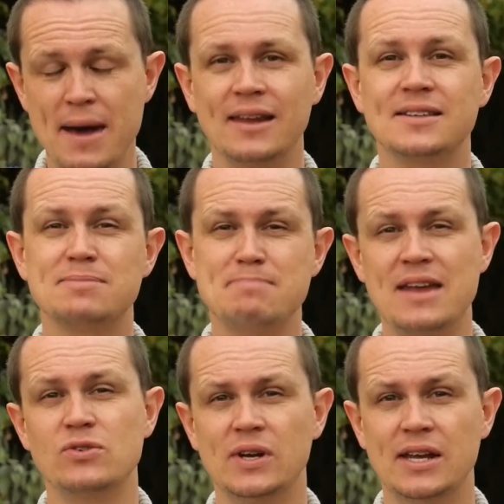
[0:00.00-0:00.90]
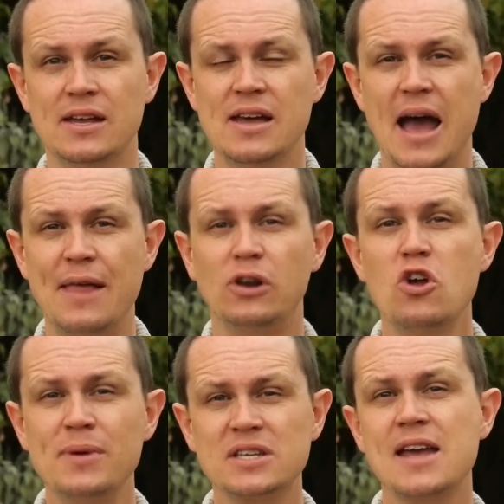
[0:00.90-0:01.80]
balance manually, and the
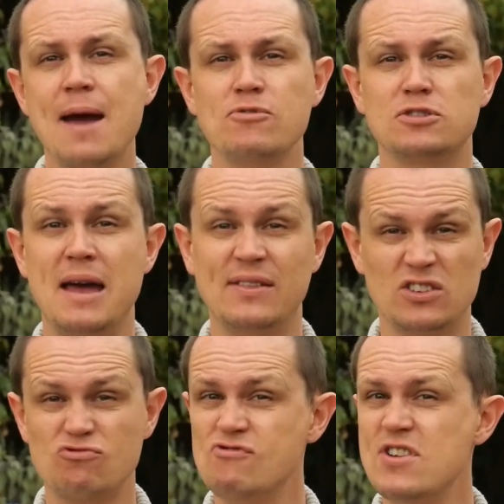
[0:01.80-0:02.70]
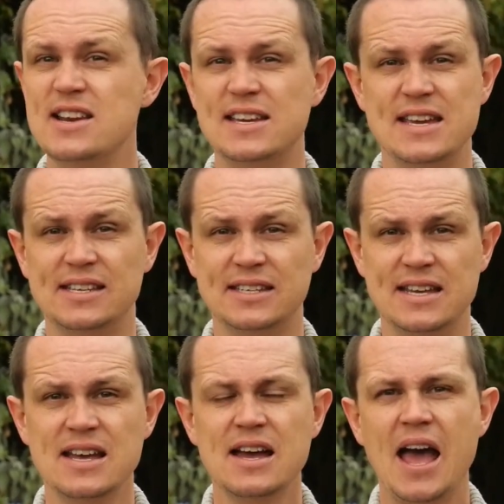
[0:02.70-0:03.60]
Lumix cameras make this really
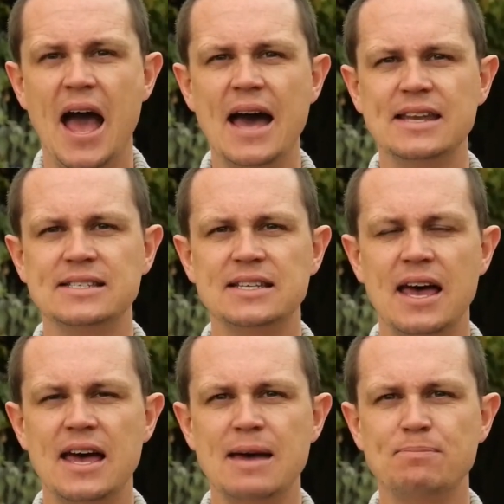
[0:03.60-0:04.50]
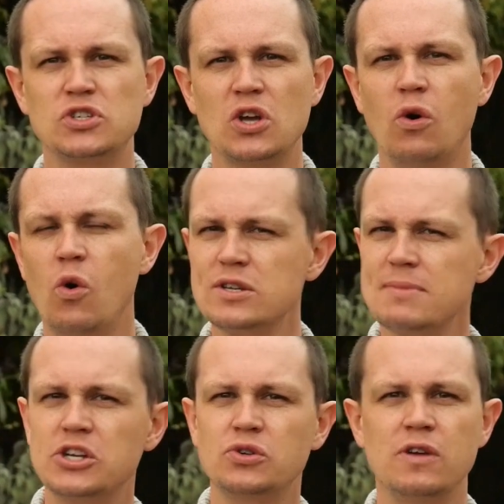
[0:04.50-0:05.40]
easy. And so always
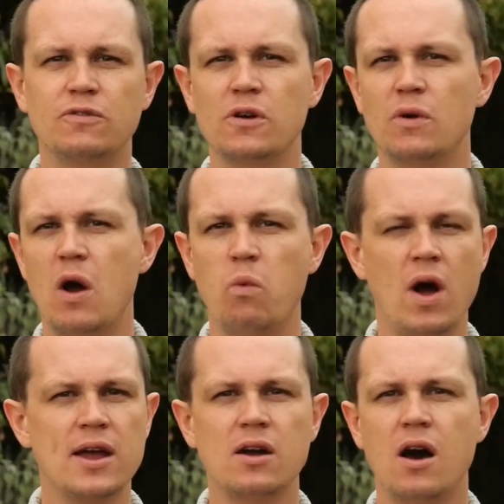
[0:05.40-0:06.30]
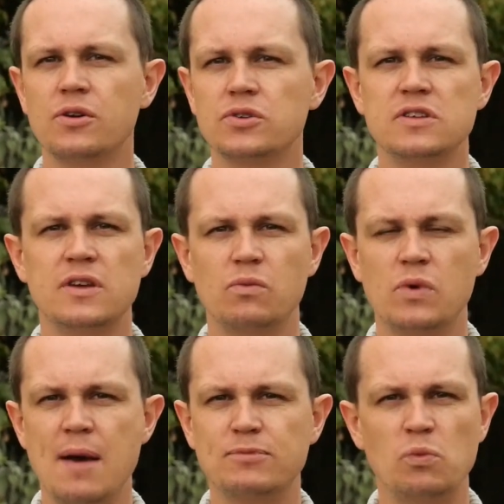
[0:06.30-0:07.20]
make sure you've got a white card or
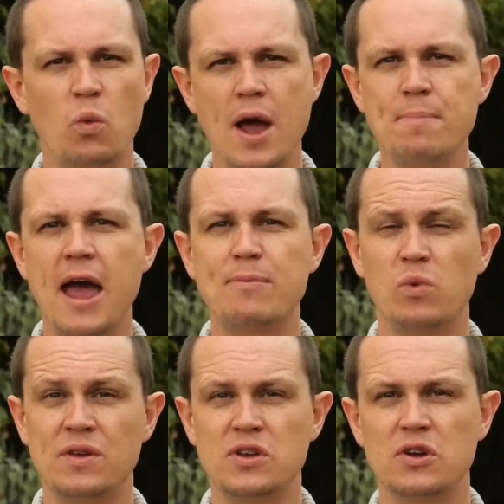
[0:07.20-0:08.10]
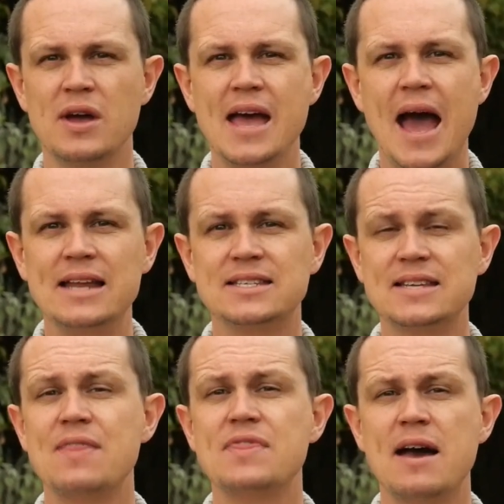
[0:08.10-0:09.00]
something, some white paper with you, and
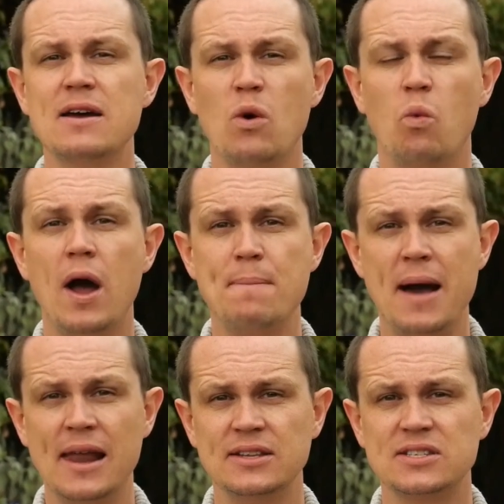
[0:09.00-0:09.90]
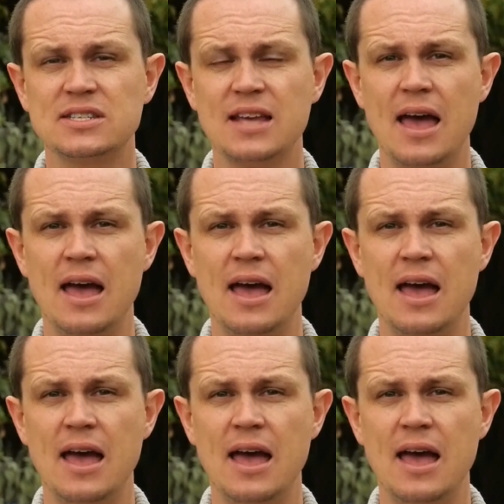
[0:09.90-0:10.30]
set that white balance